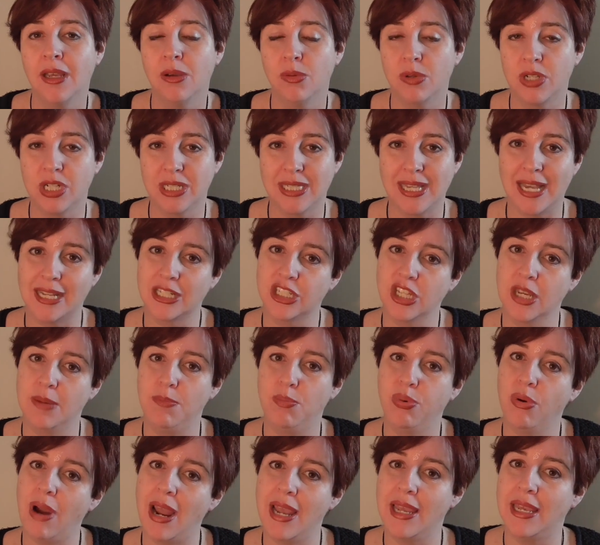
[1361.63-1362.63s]
which is actually
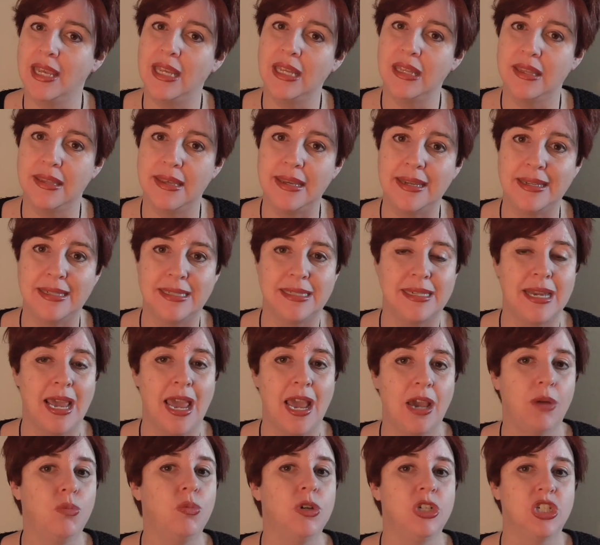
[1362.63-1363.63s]
breaking things
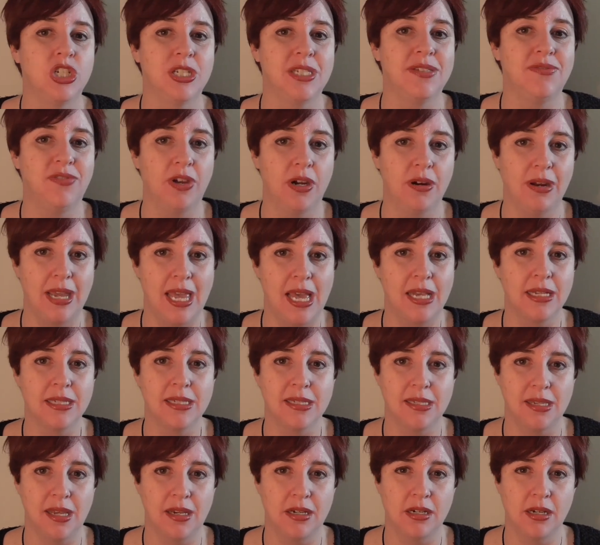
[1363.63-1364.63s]
down, which is very
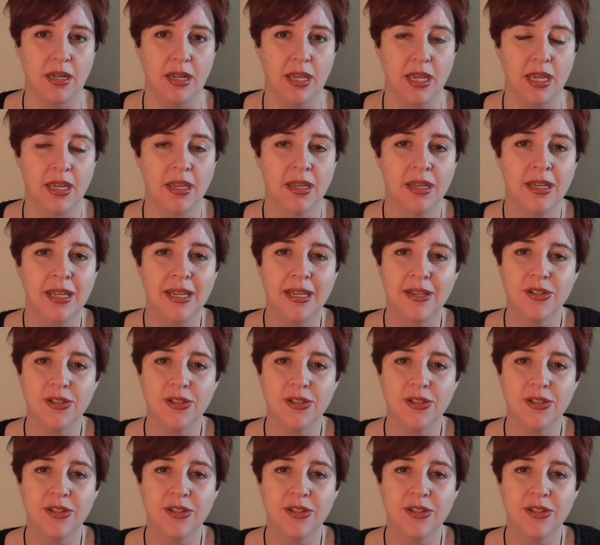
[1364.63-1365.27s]
unsettling.